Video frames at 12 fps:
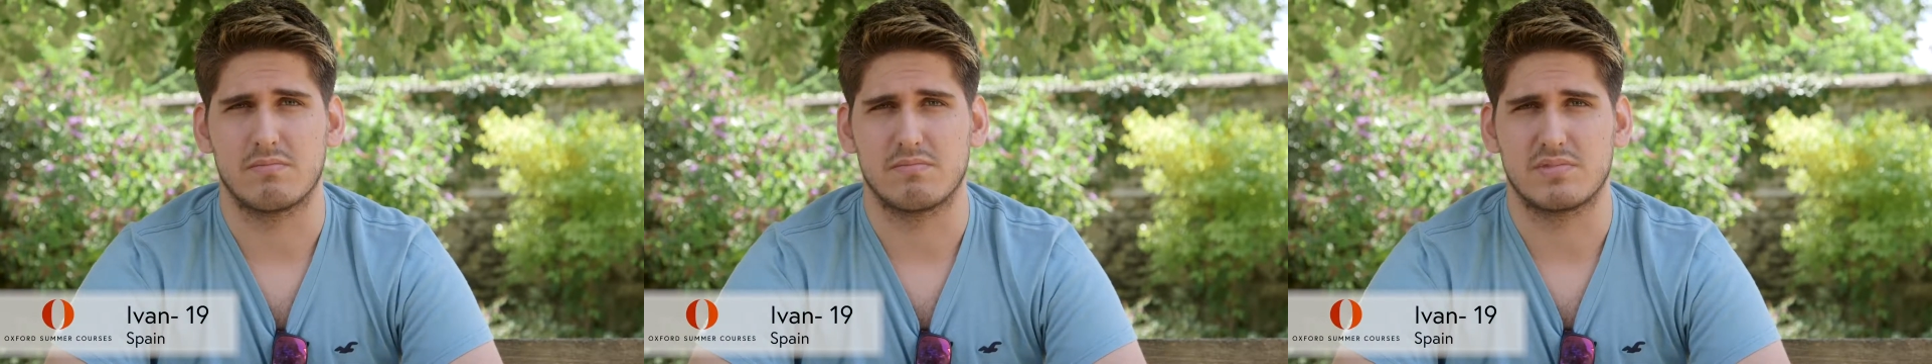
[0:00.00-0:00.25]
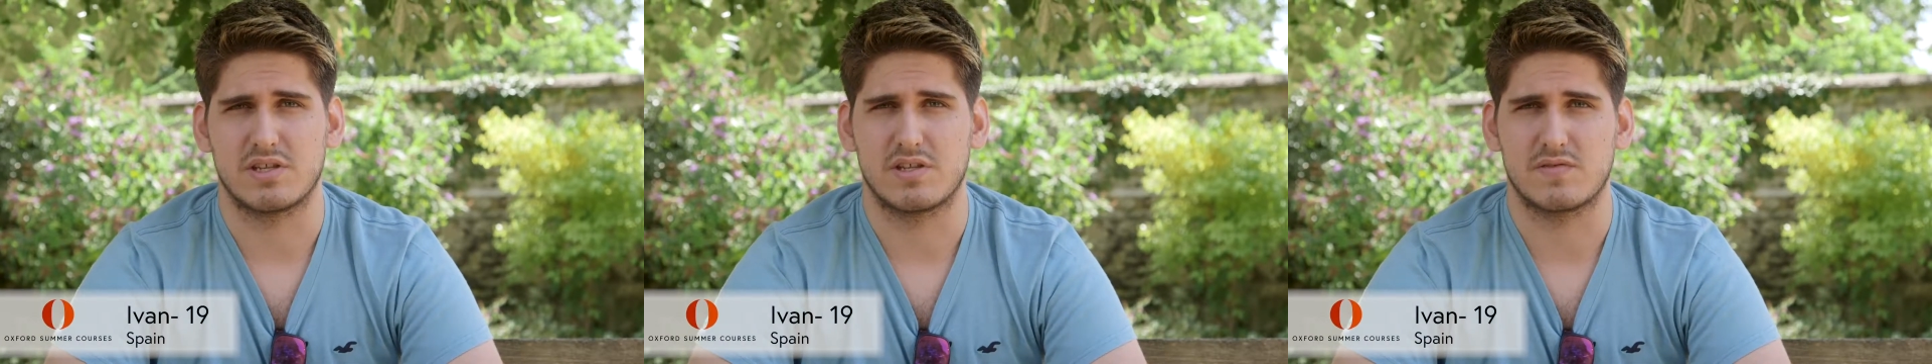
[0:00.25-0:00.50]

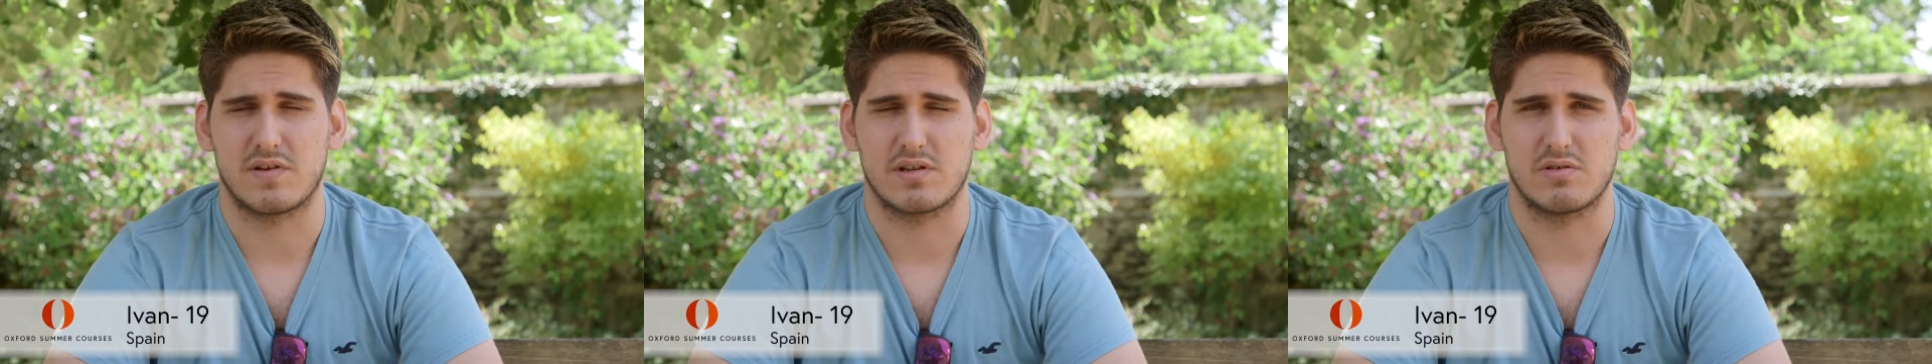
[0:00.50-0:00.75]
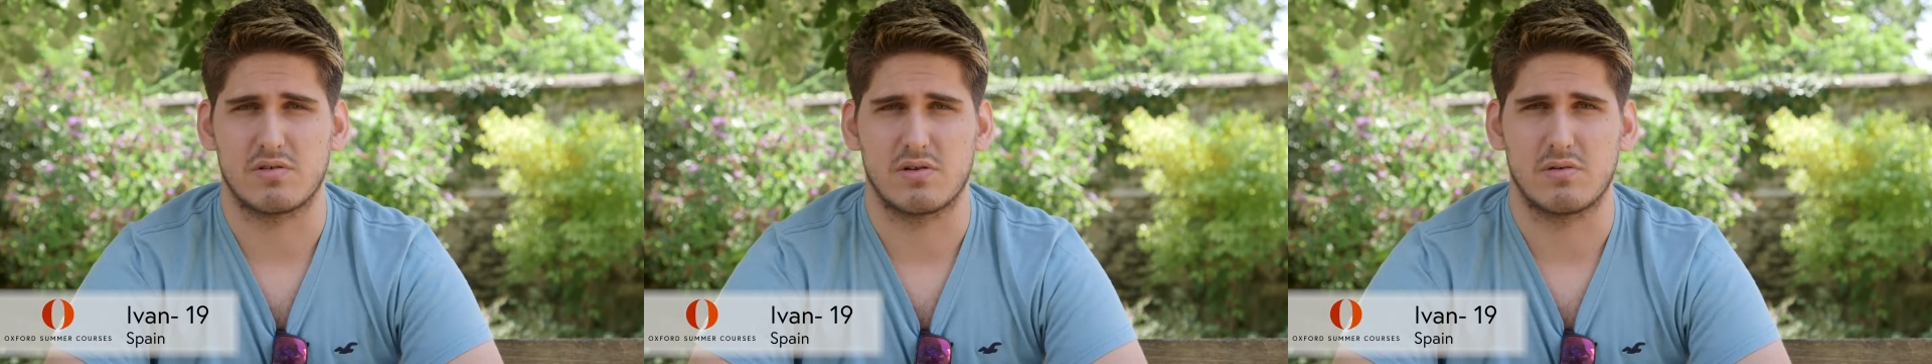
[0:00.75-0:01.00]

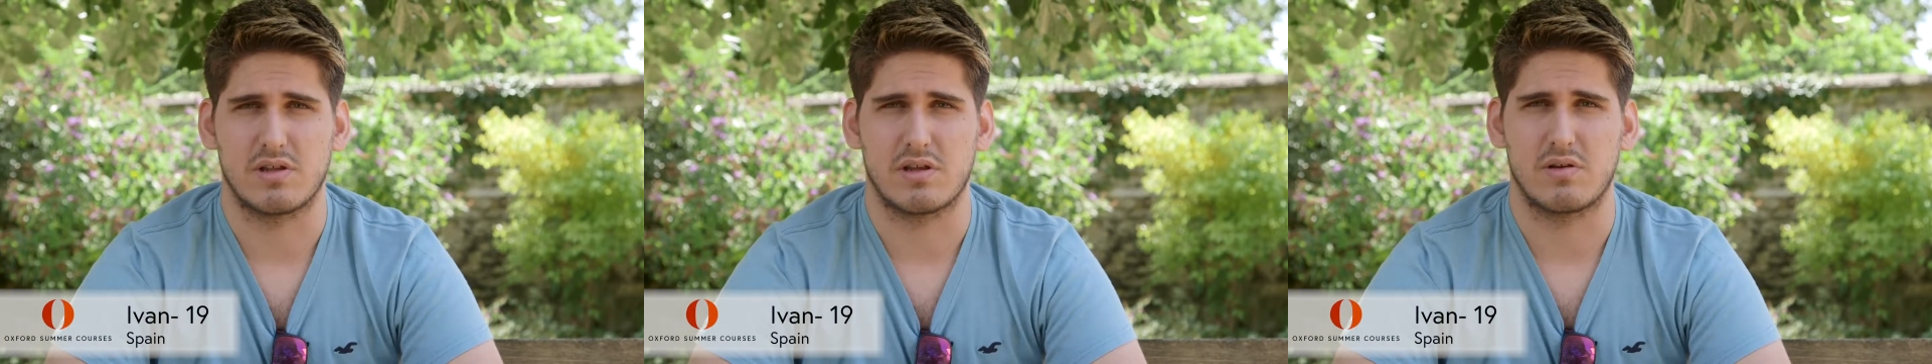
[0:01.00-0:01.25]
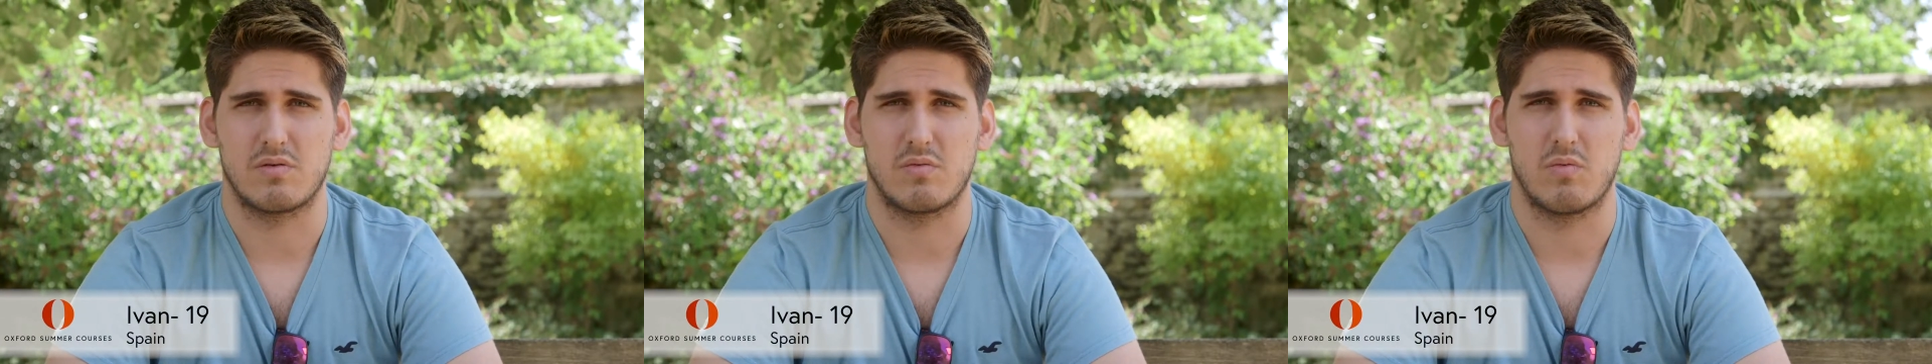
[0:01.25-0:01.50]
satisfactory like
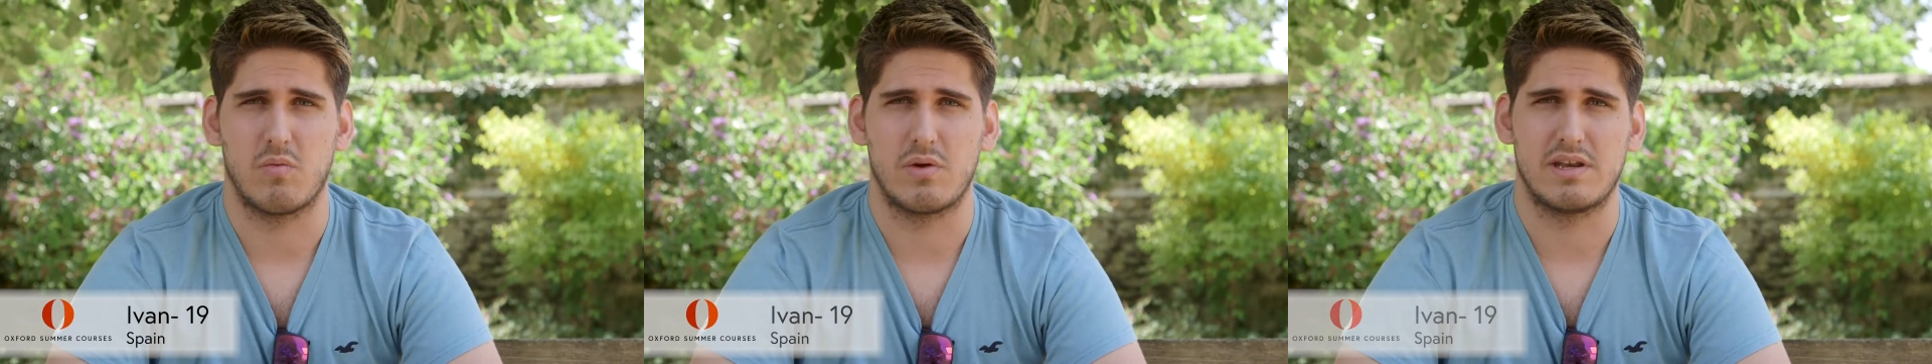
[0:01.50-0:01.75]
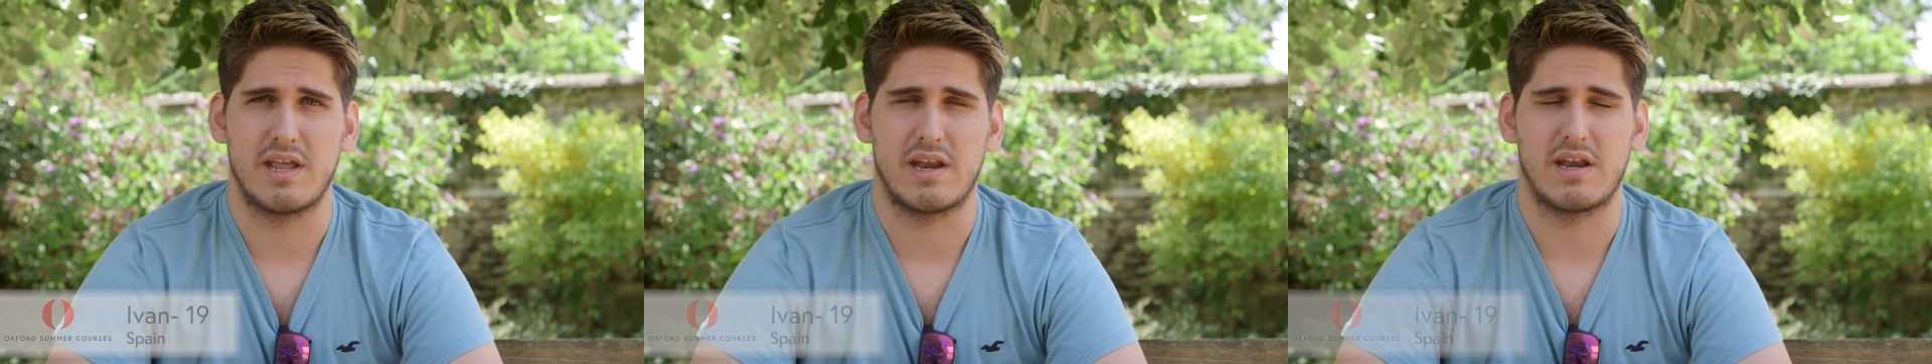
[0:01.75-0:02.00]

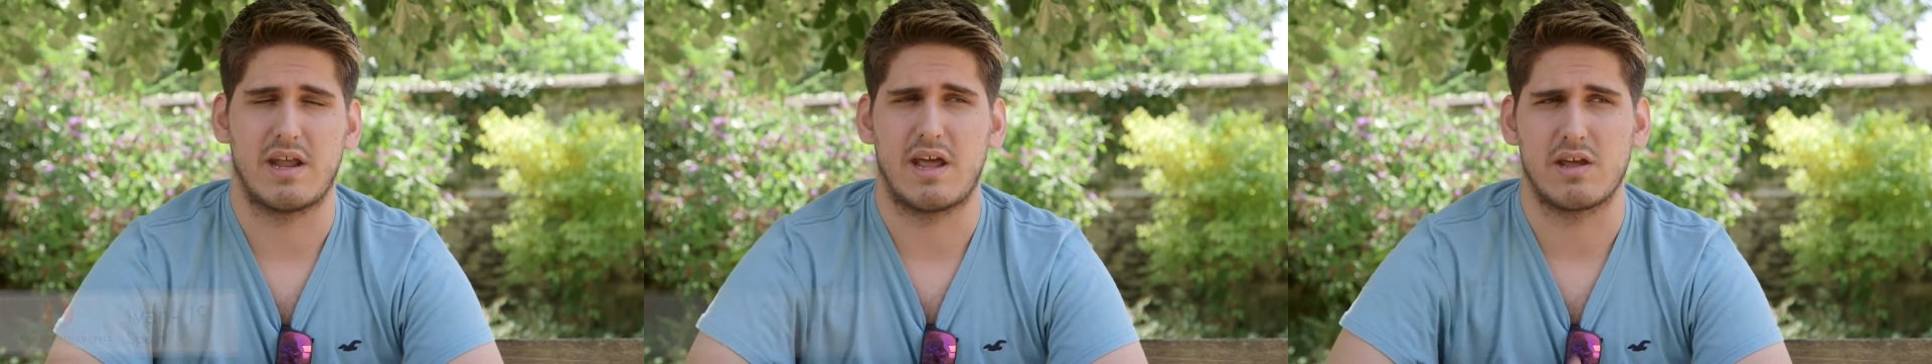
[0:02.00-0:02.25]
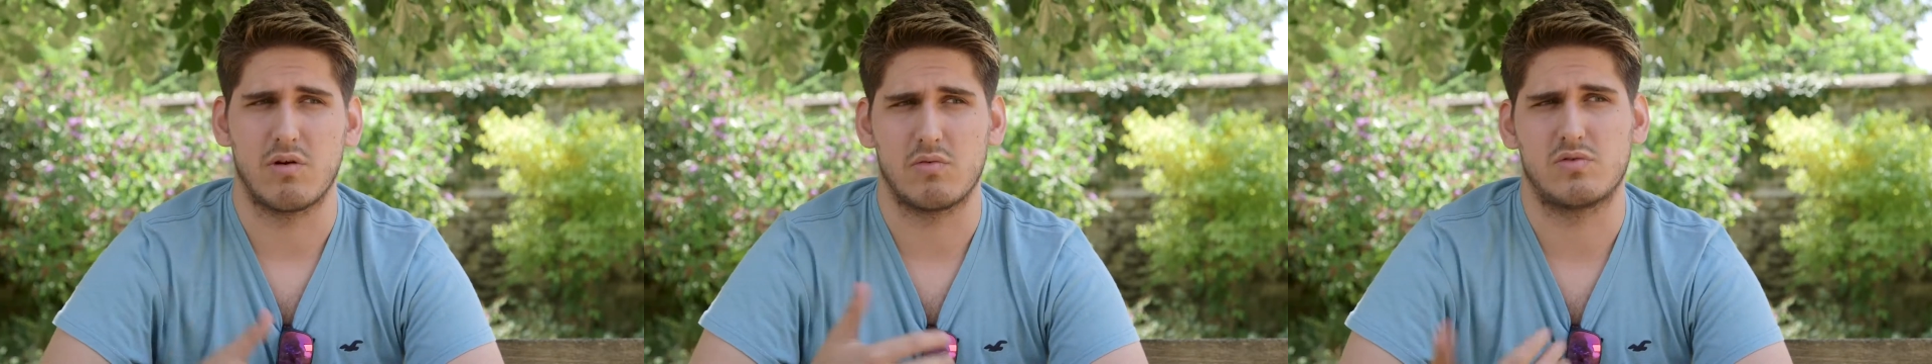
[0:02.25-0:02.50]
when then I
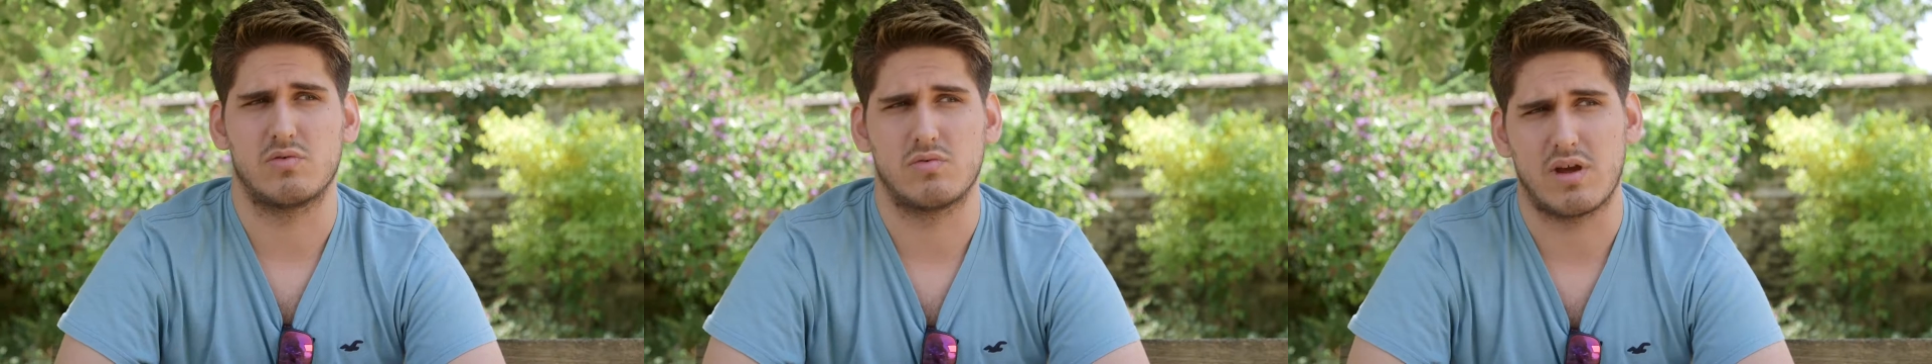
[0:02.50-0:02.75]
go to